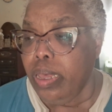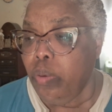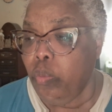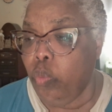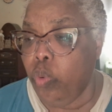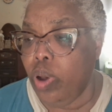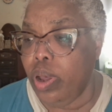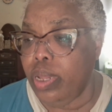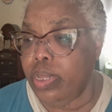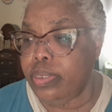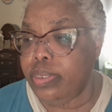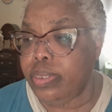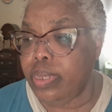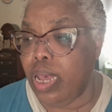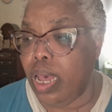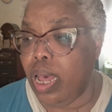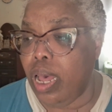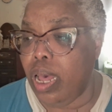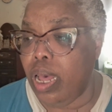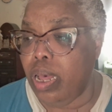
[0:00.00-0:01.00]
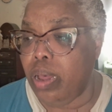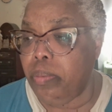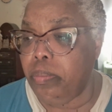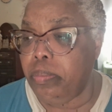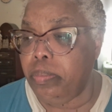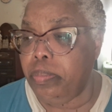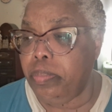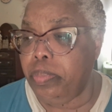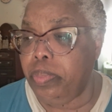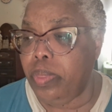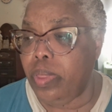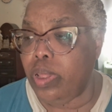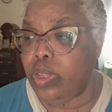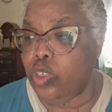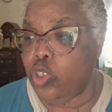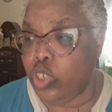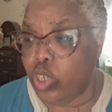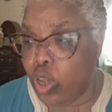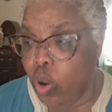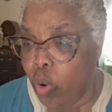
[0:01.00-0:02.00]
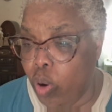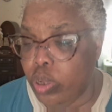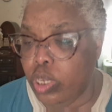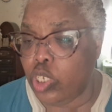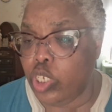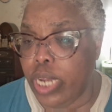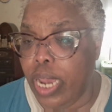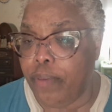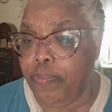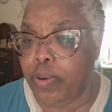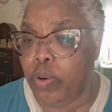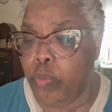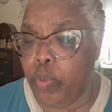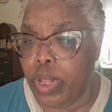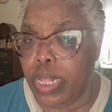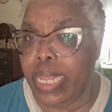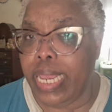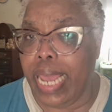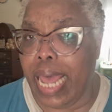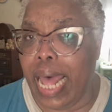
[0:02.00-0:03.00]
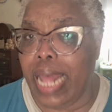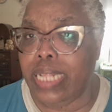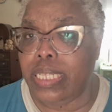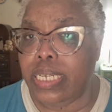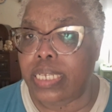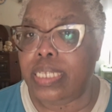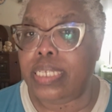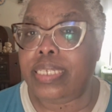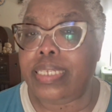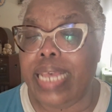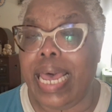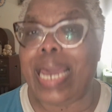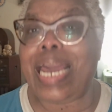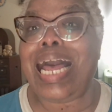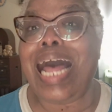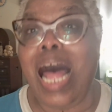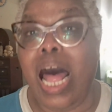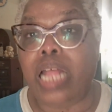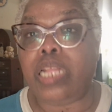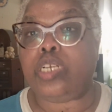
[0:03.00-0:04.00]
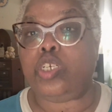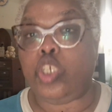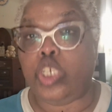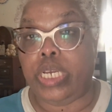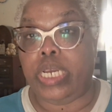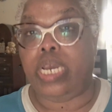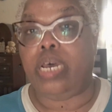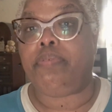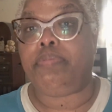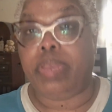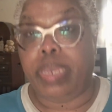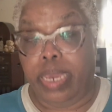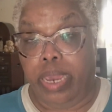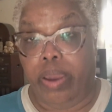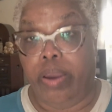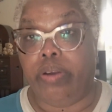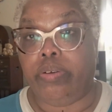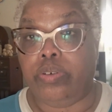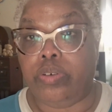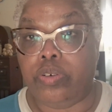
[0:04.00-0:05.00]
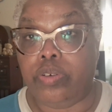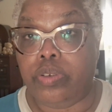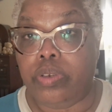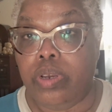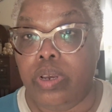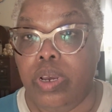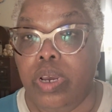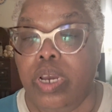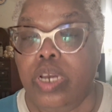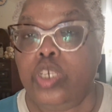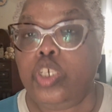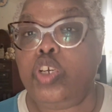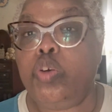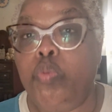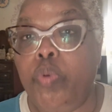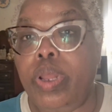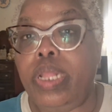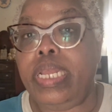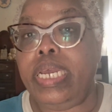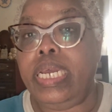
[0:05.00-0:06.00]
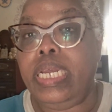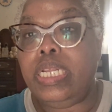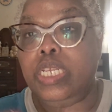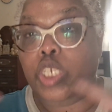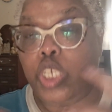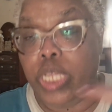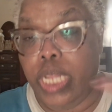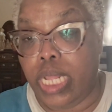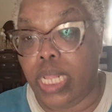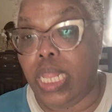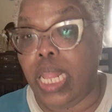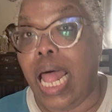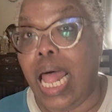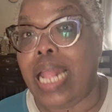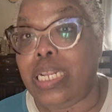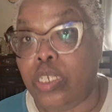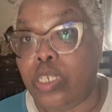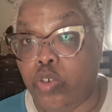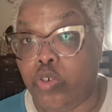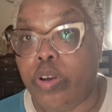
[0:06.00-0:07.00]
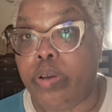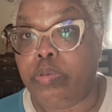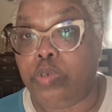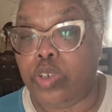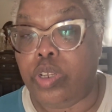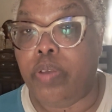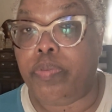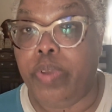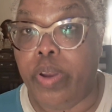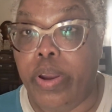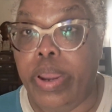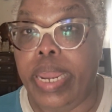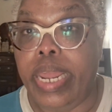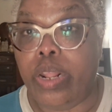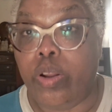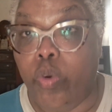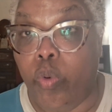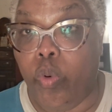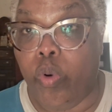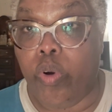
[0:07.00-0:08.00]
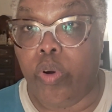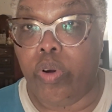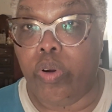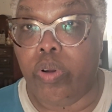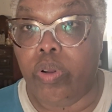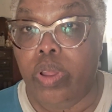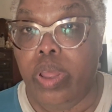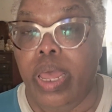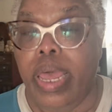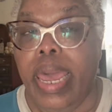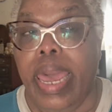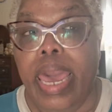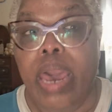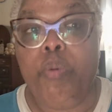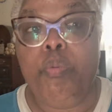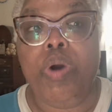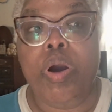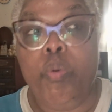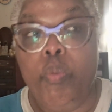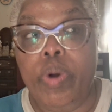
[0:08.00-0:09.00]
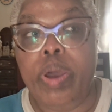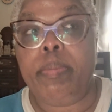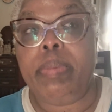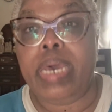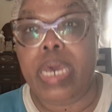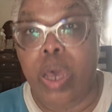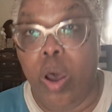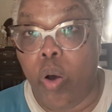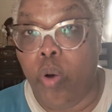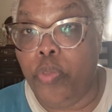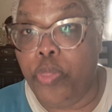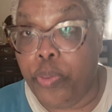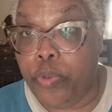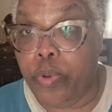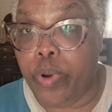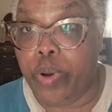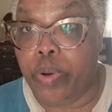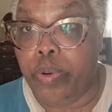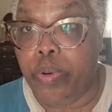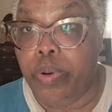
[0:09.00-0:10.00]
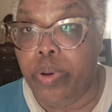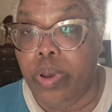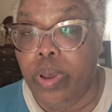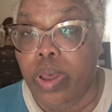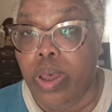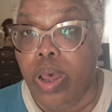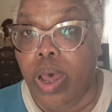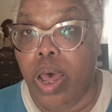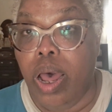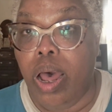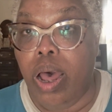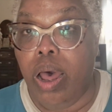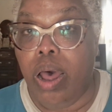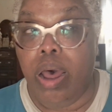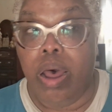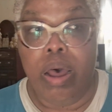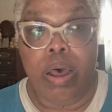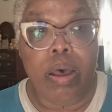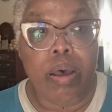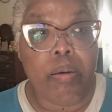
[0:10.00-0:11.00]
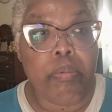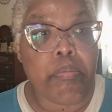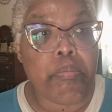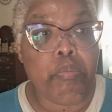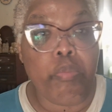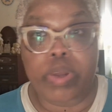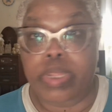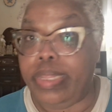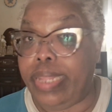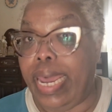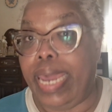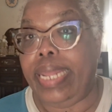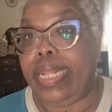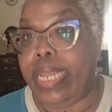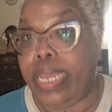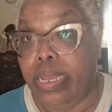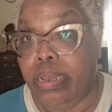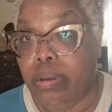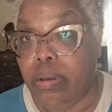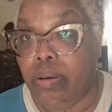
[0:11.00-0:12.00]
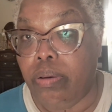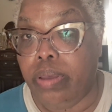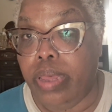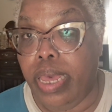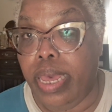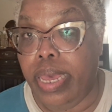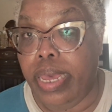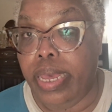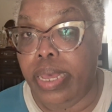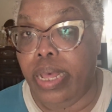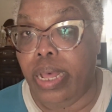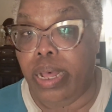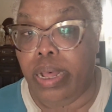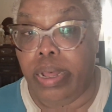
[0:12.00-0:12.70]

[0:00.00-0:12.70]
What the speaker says: was, Rona Jaffe really got into the psychology of the characters. She did a lot of description of their inner world and what women go through, with dating. Okay.